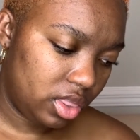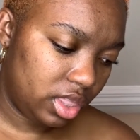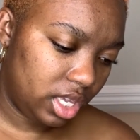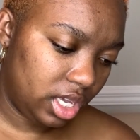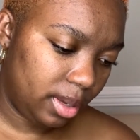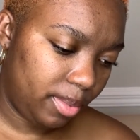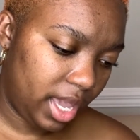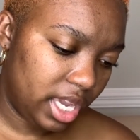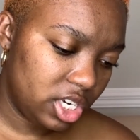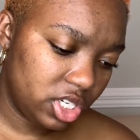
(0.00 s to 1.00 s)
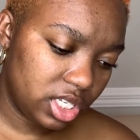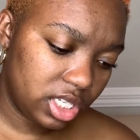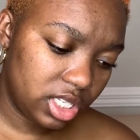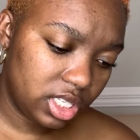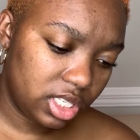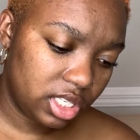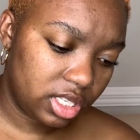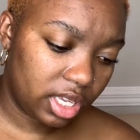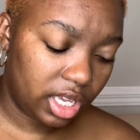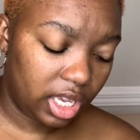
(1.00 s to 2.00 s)
the Pages,
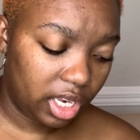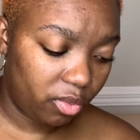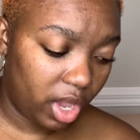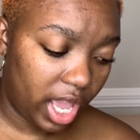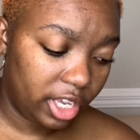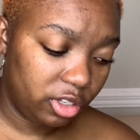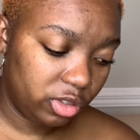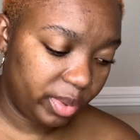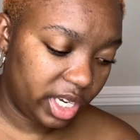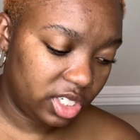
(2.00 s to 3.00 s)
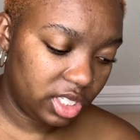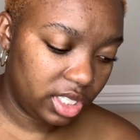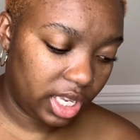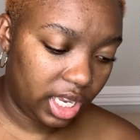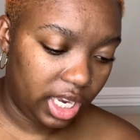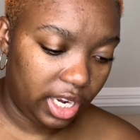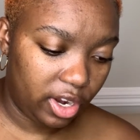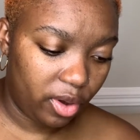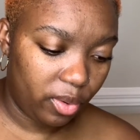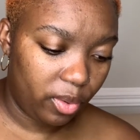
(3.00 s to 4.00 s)
well, I use Pages and
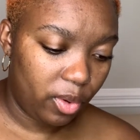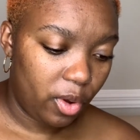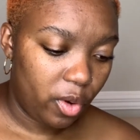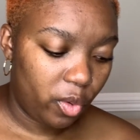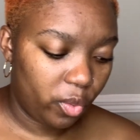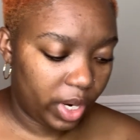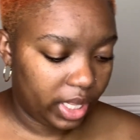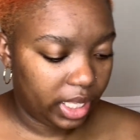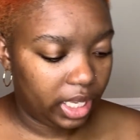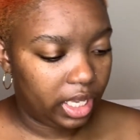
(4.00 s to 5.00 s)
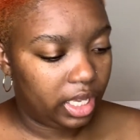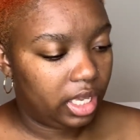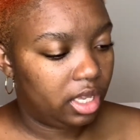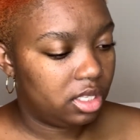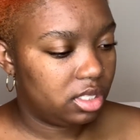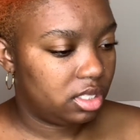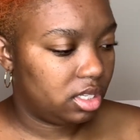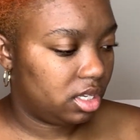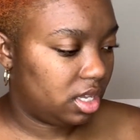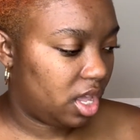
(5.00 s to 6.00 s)
Keynote really
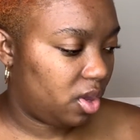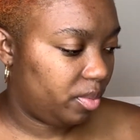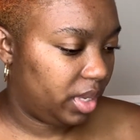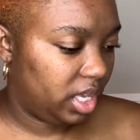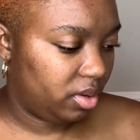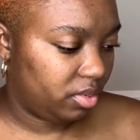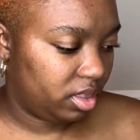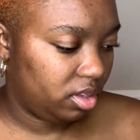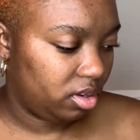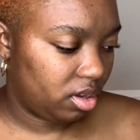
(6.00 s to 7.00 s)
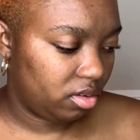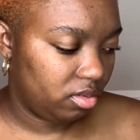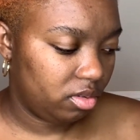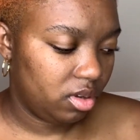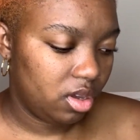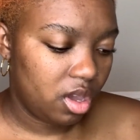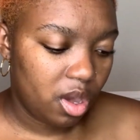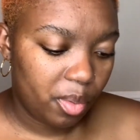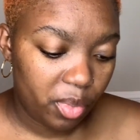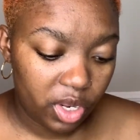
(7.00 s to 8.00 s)
to help me with, you know,
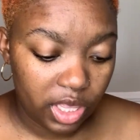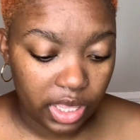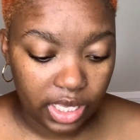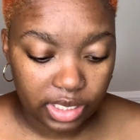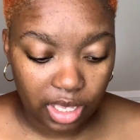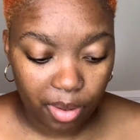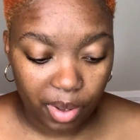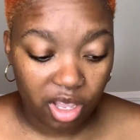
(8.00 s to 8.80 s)
pulling things up. I